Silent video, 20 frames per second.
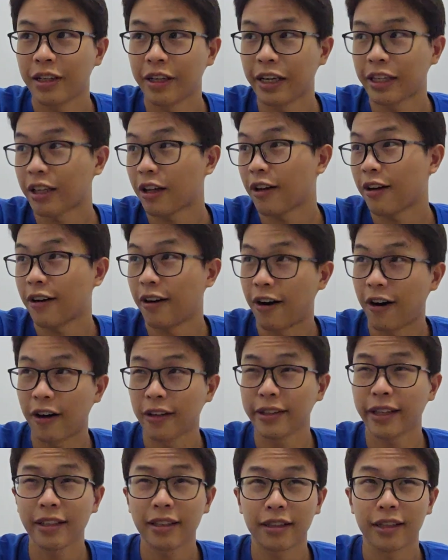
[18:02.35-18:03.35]
Yet
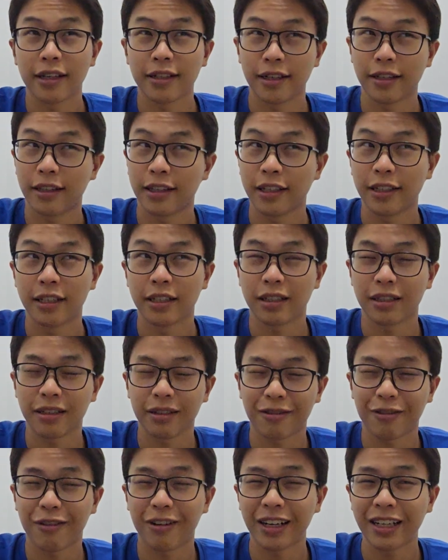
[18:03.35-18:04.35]
authenticity
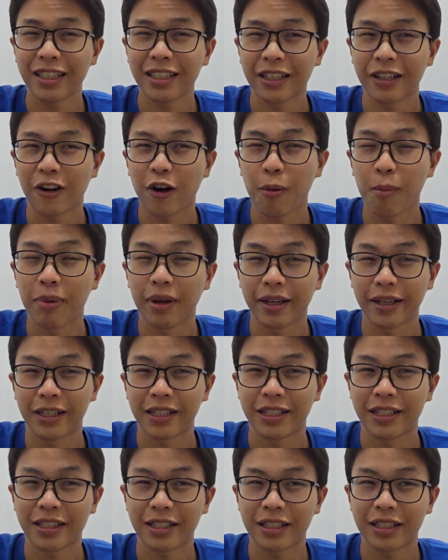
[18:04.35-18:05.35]
is quite a
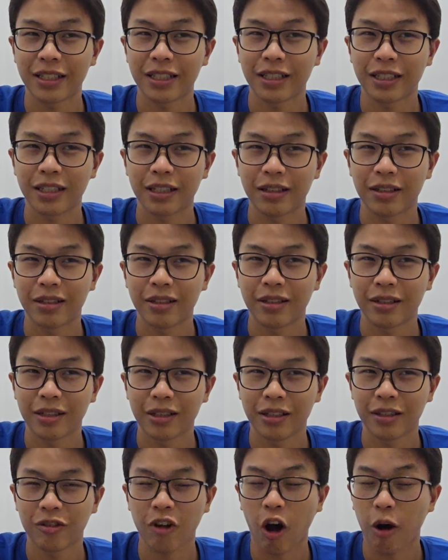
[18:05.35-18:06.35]
complex
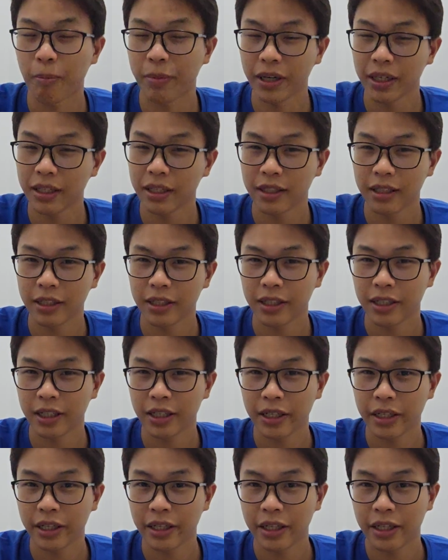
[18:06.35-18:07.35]
topic
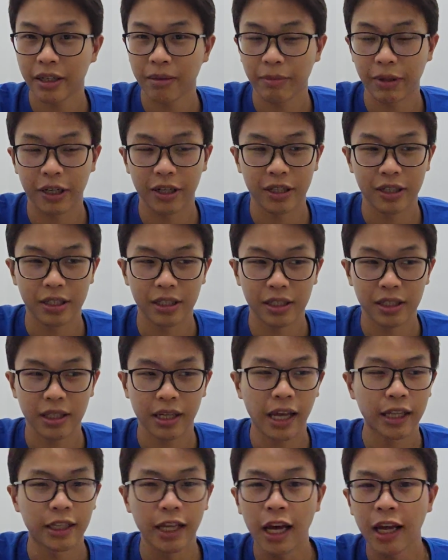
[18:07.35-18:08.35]

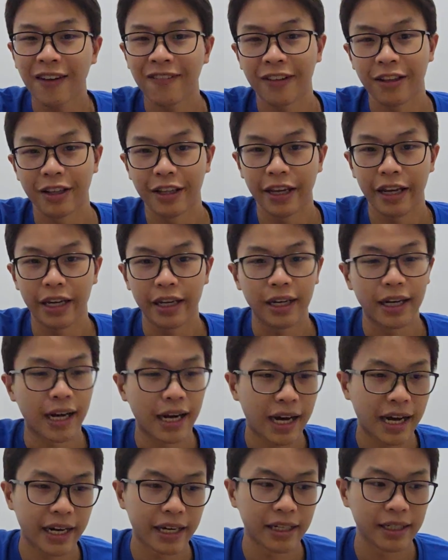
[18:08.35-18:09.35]
because at the end of the
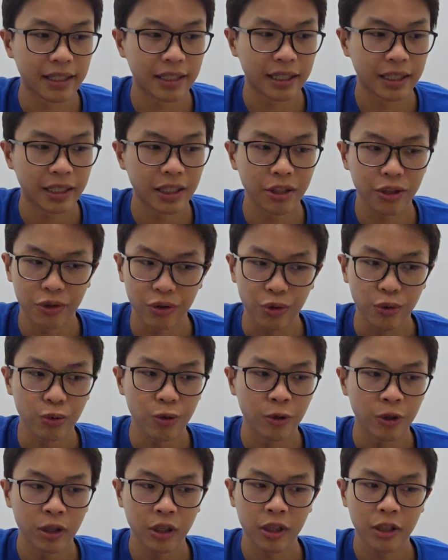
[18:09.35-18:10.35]
day, I
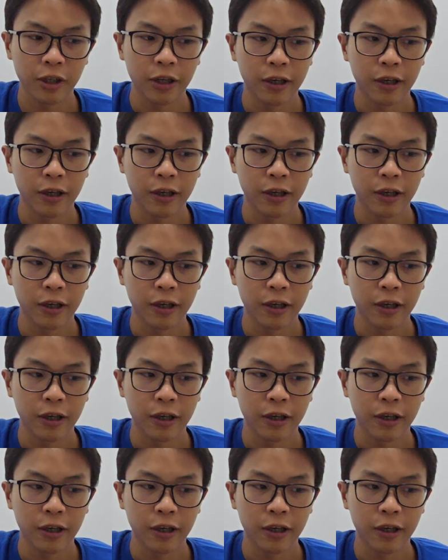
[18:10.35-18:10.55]
do